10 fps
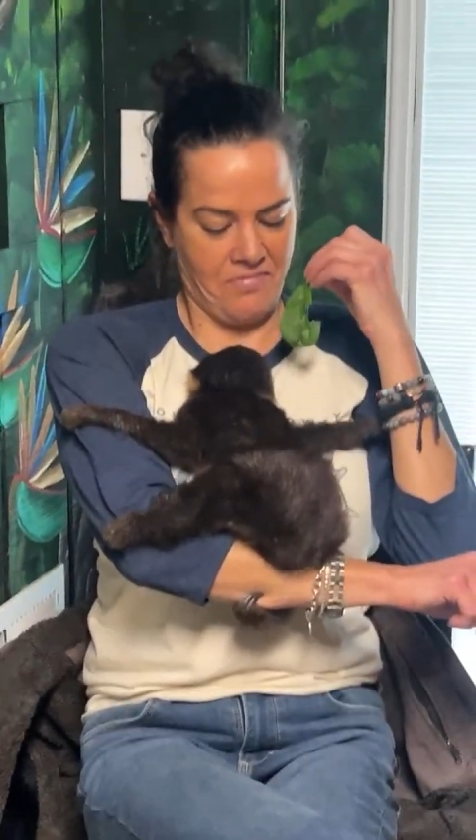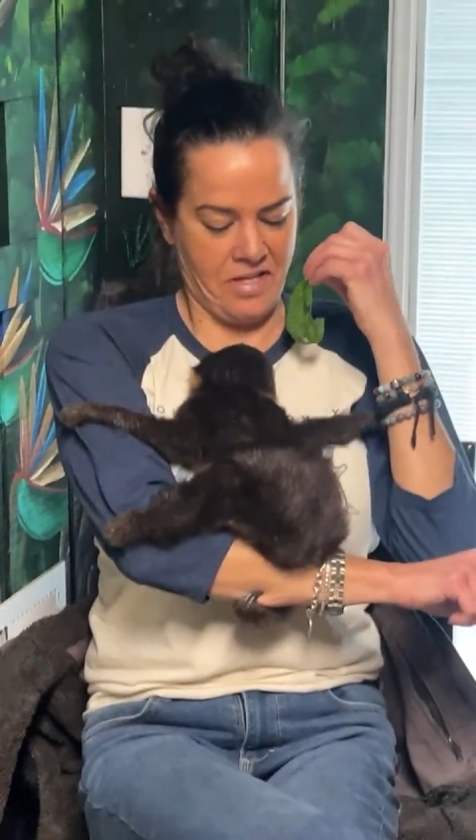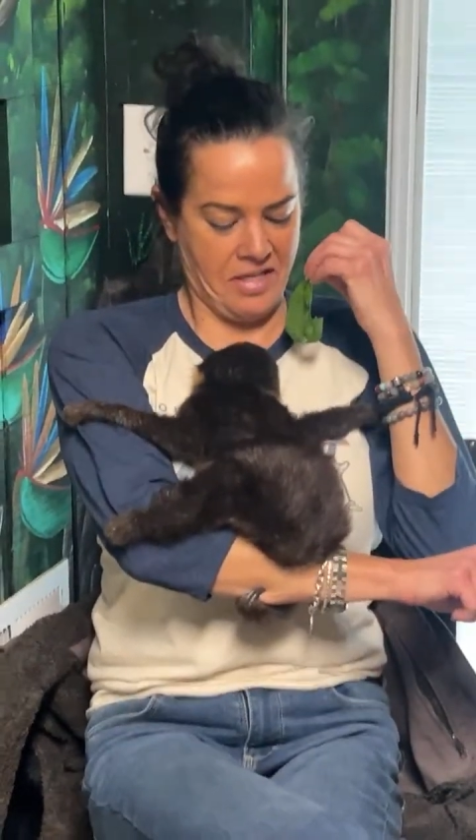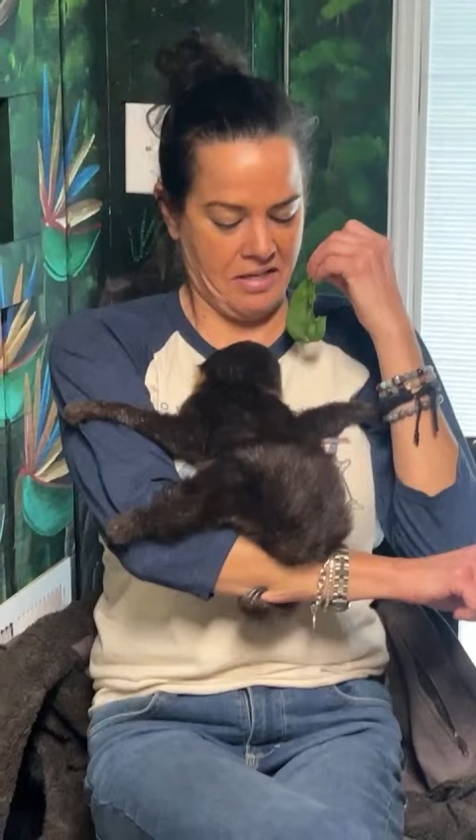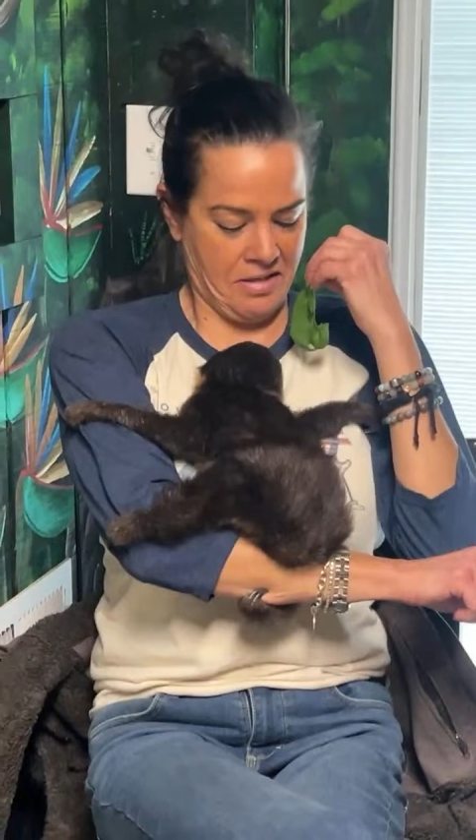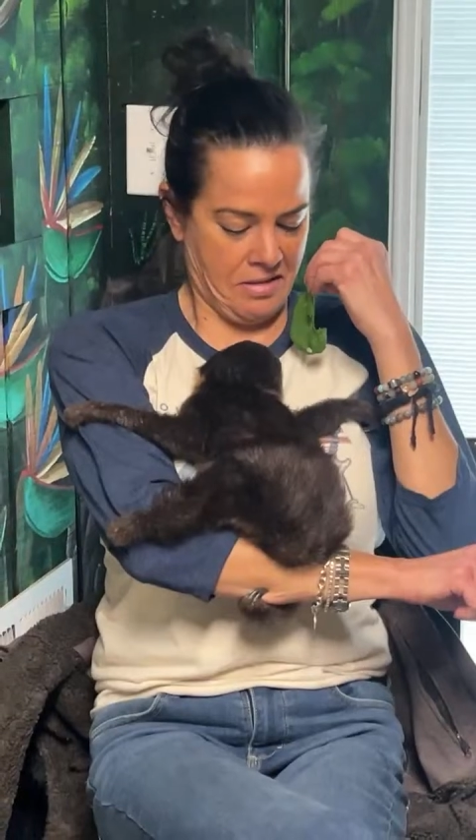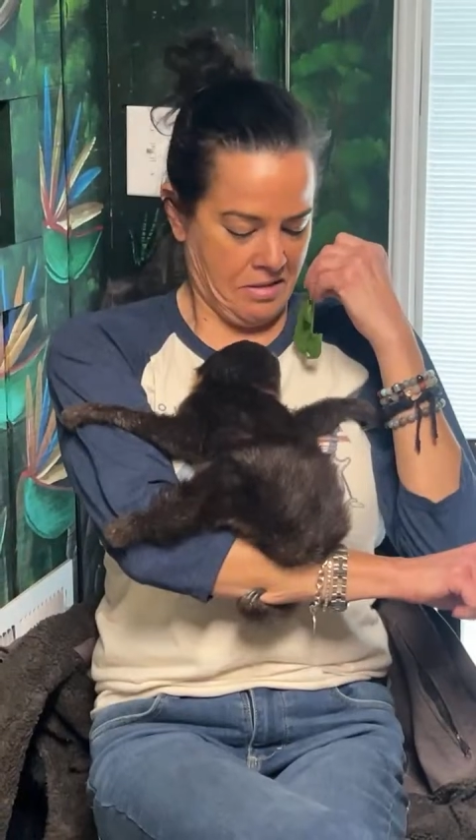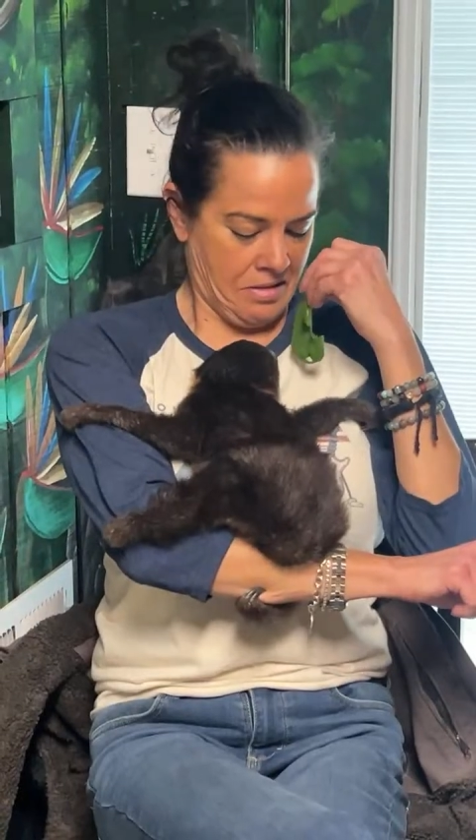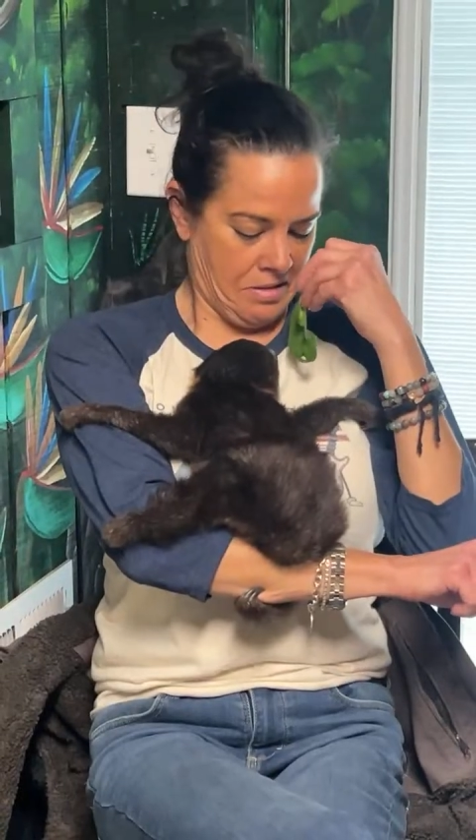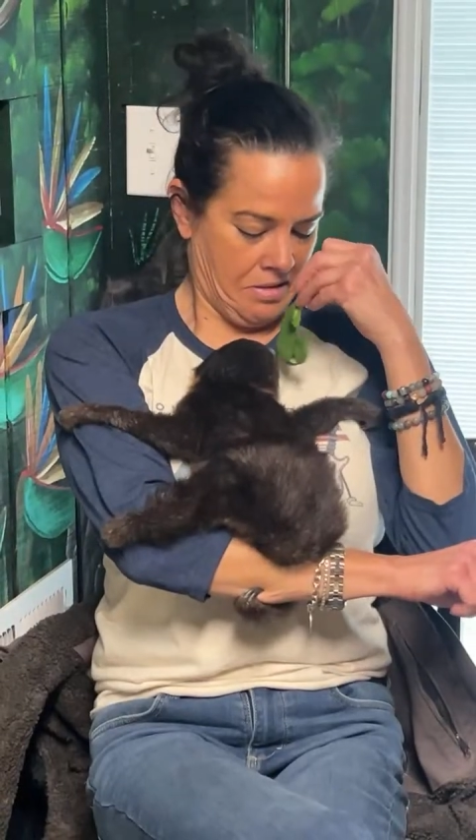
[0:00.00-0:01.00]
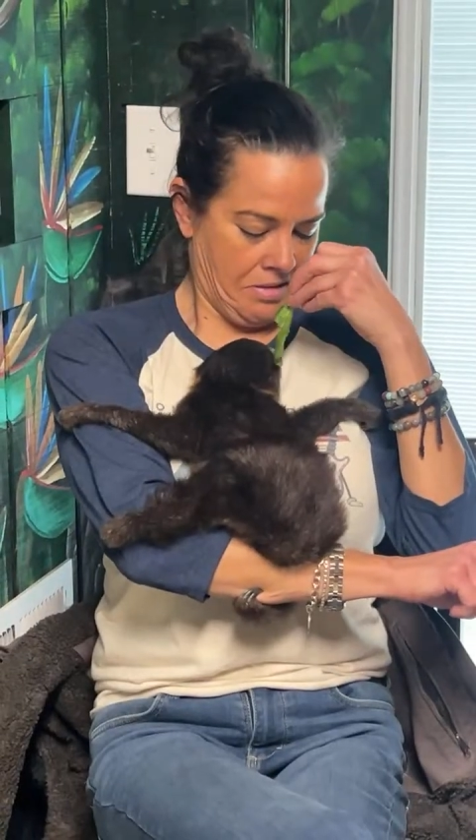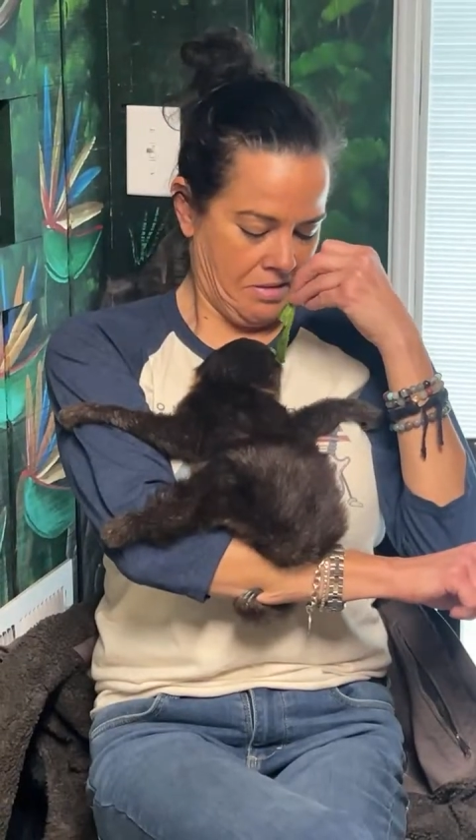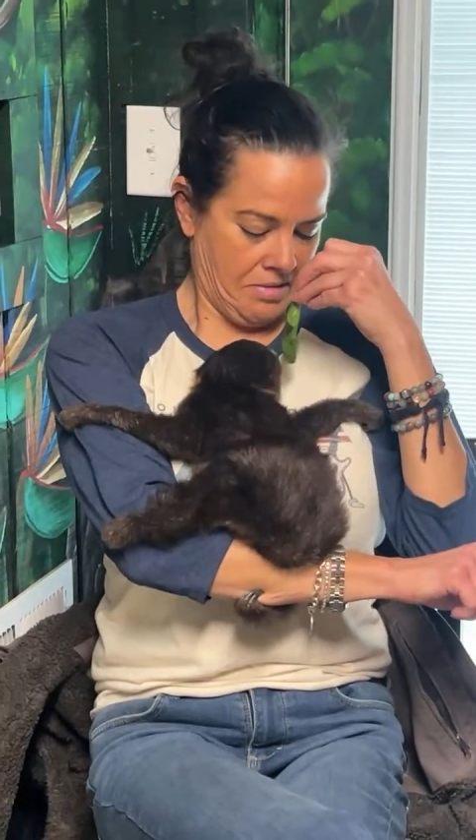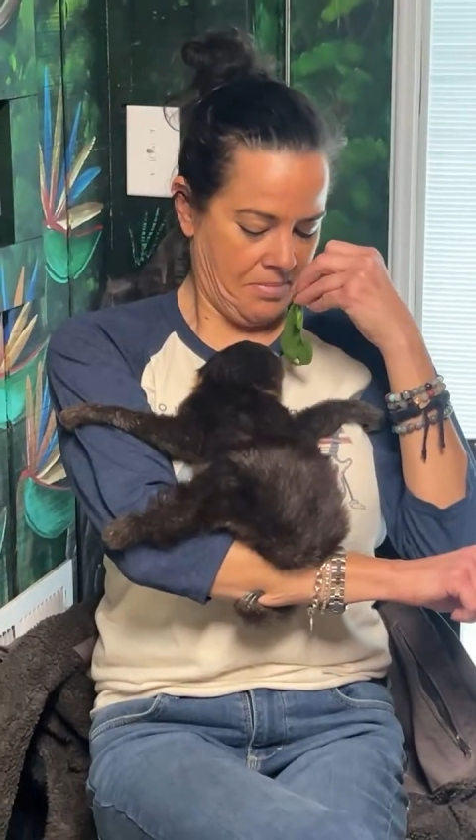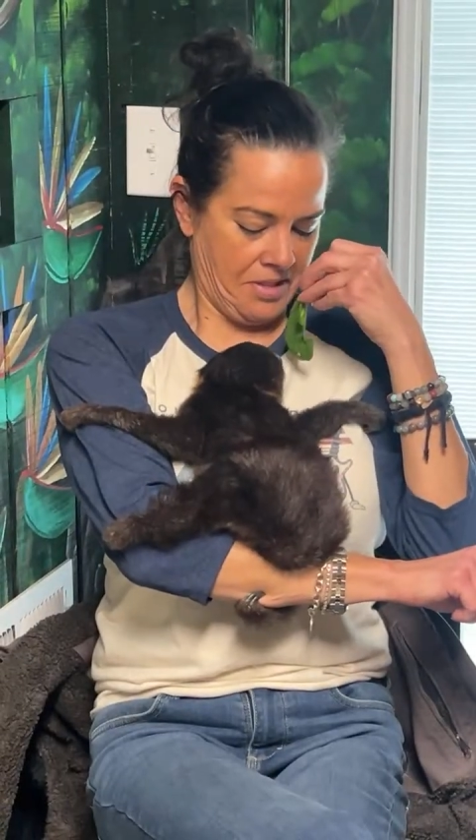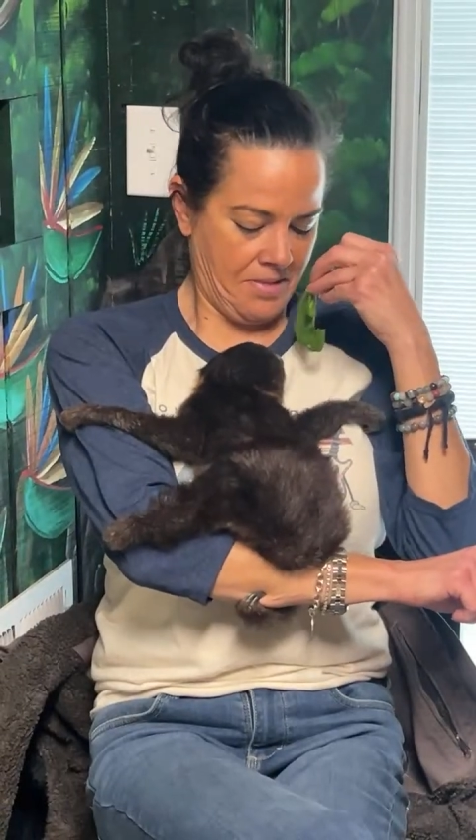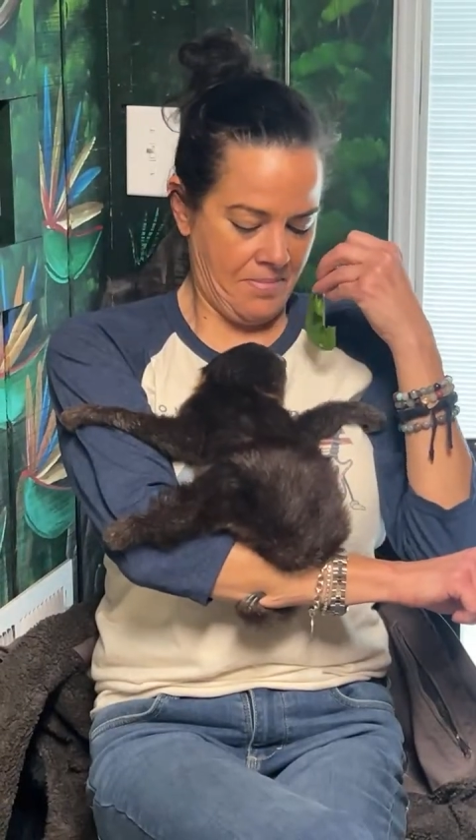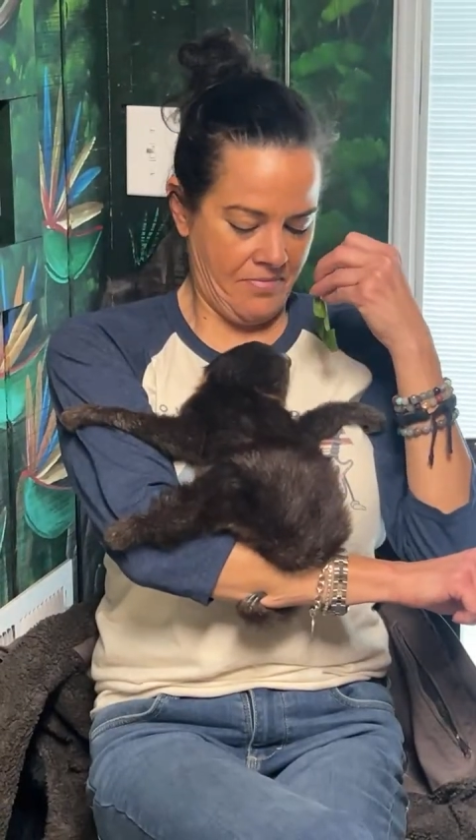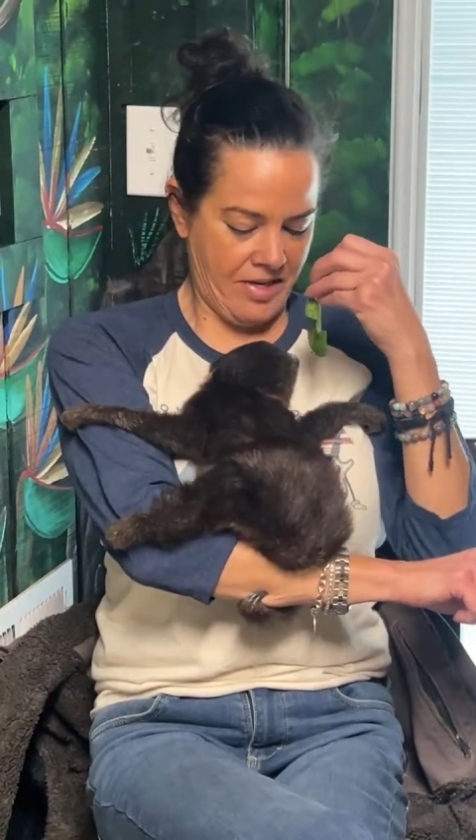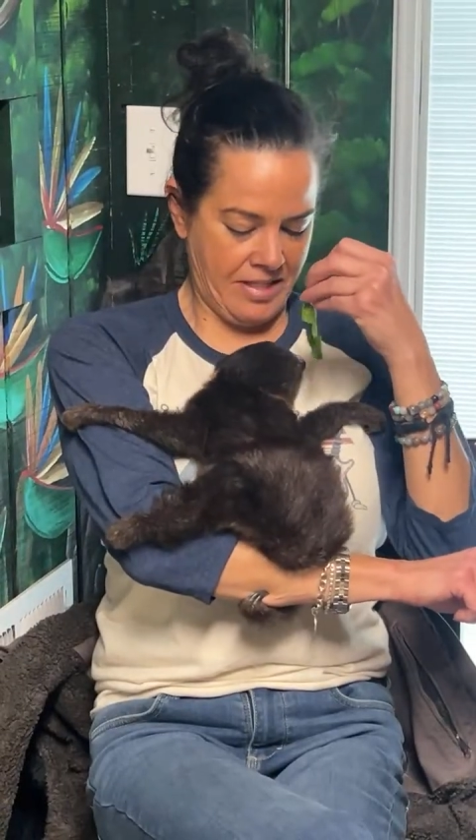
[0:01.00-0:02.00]
thing. It's up
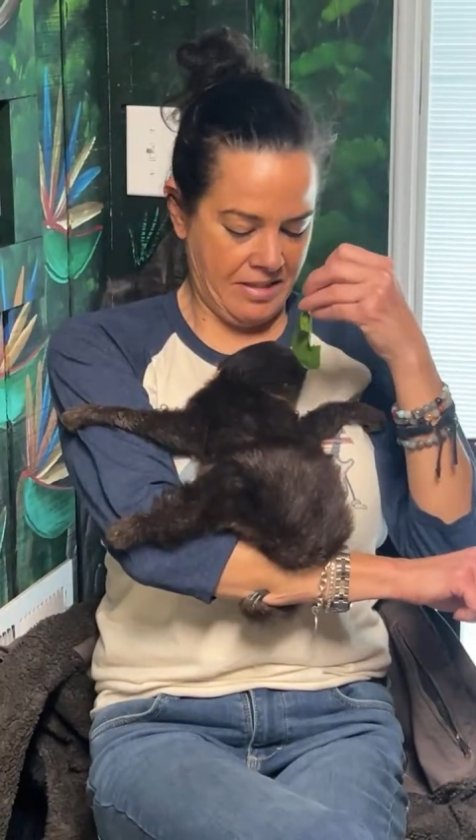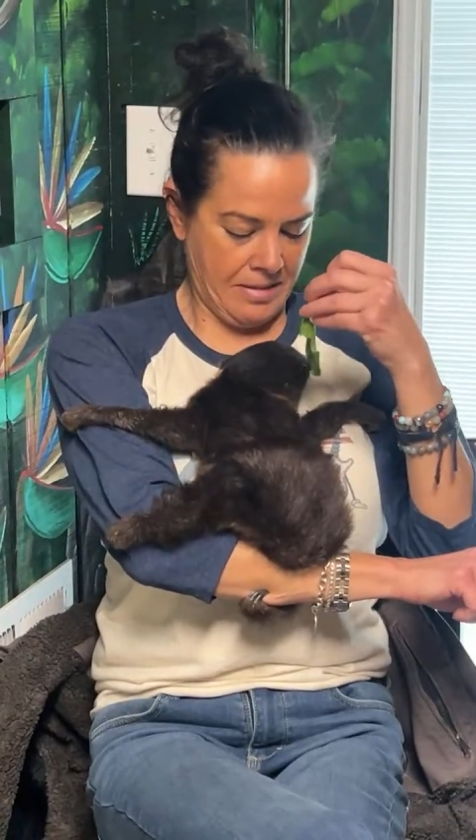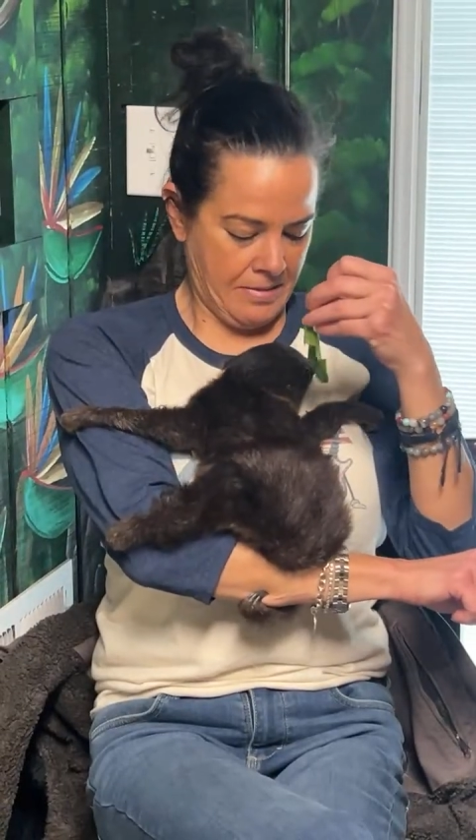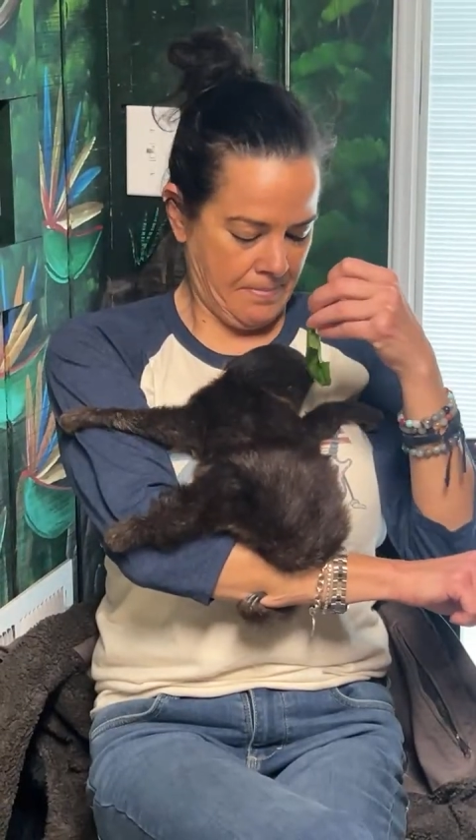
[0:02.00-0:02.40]
my face.